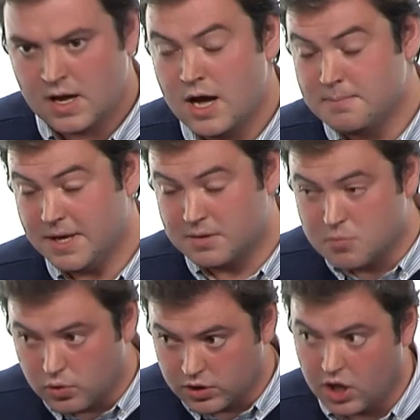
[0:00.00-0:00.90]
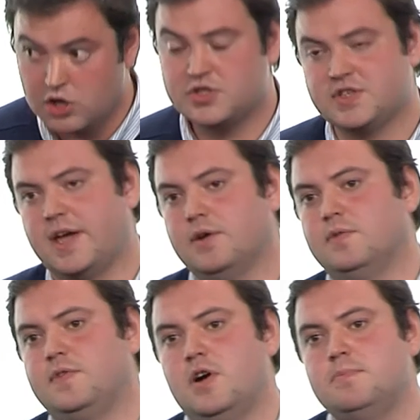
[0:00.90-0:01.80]
In a more
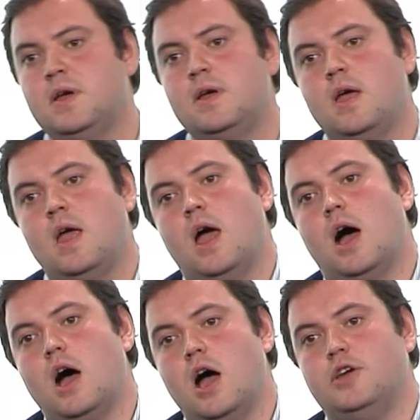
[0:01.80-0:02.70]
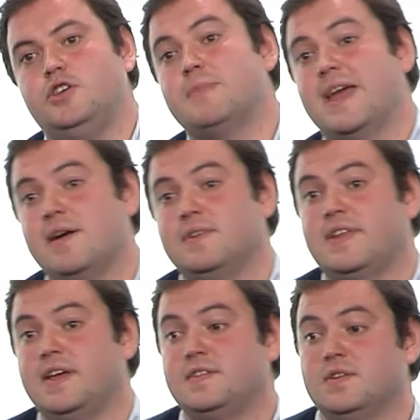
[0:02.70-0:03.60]
large-scale firm, you may have a
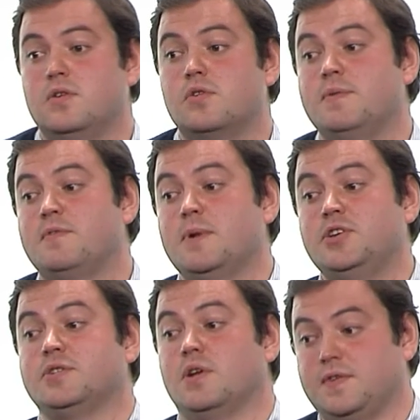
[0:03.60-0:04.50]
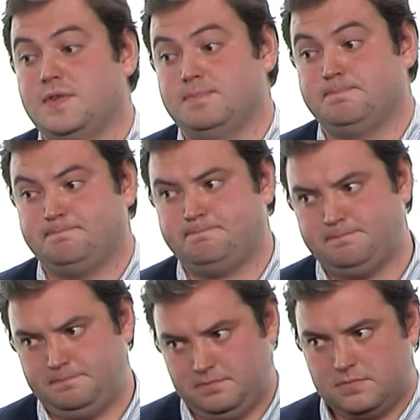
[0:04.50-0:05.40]
data or an information loss.
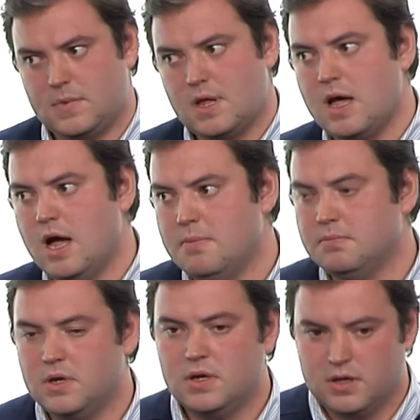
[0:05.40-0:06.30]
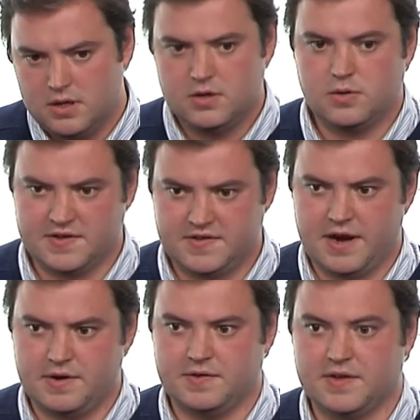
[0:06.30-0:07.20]
Quite
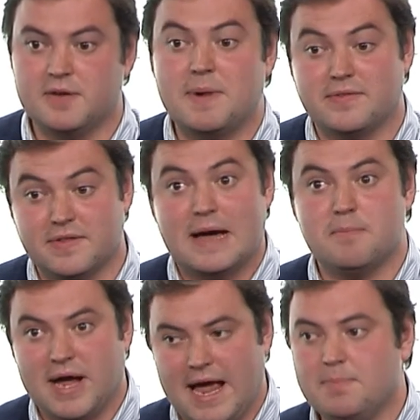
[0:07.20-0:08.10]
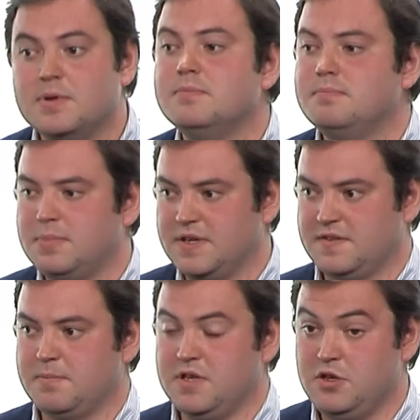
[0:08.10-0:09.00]
scary to think about that might happen, but it's
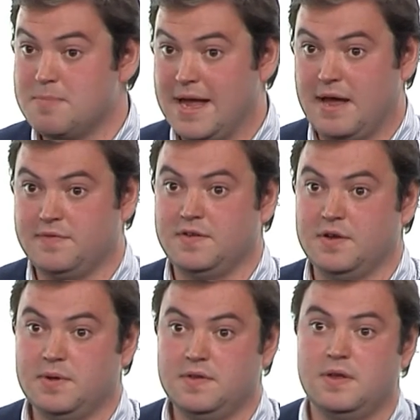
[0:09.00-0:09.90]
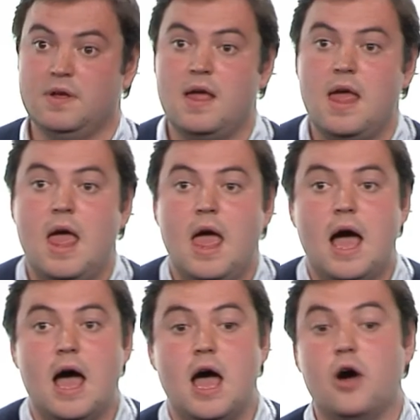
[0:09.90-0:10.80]
something you may have to deal with.
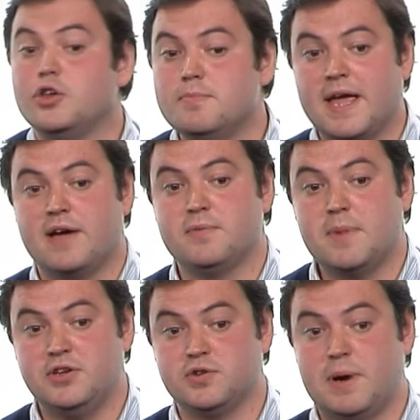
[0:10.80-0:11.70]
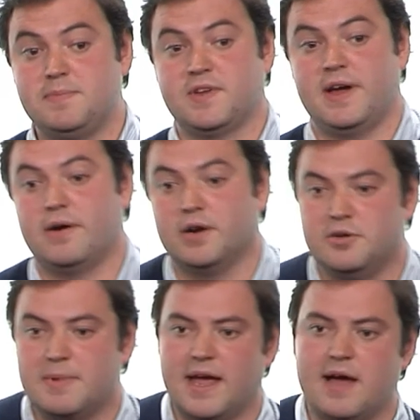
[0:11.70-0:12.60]
Or you may have a major website error.
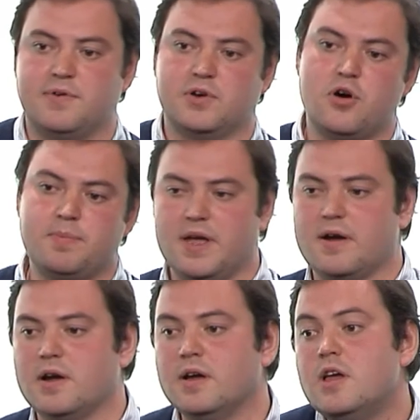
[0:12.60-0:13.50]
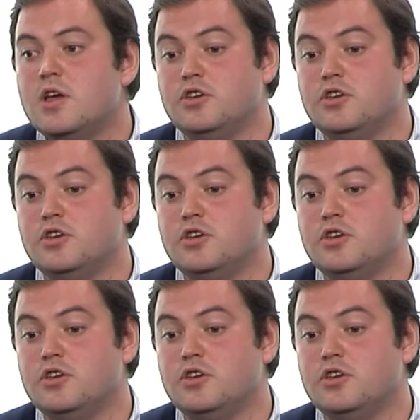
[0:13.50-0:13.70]
You may have a copy error.